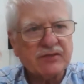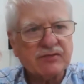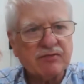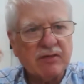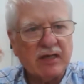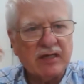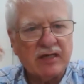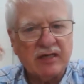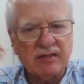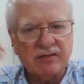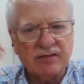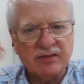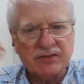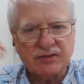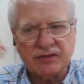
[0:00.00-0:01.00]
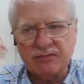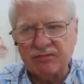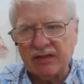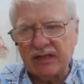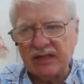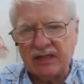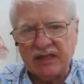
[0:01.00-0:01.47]
right here is the
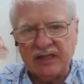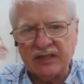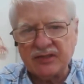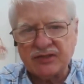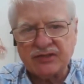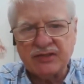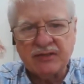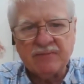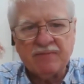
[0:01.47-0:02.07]
radius,